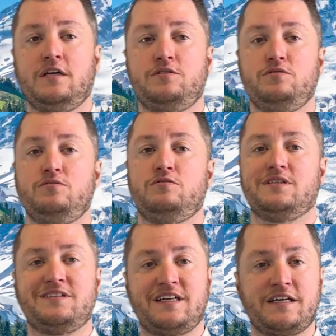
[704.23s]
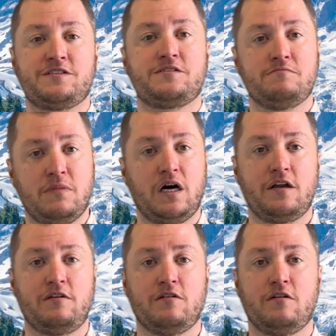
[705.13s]
to assess,
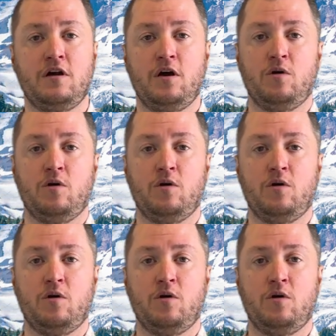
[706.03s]
monitor,